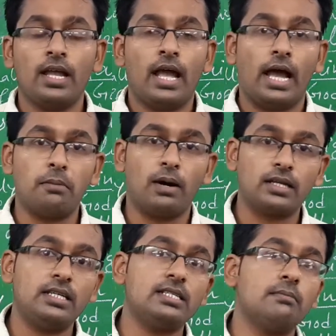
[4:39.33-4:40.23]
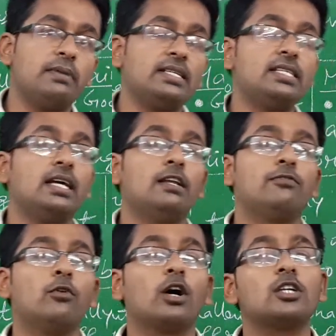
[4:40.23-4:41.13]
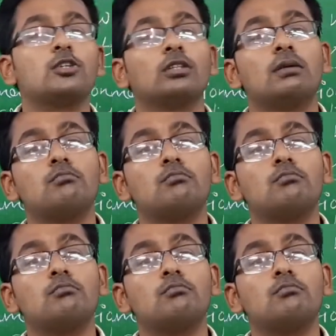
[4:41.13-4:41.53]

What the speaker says: And Bhaktism basically focused on the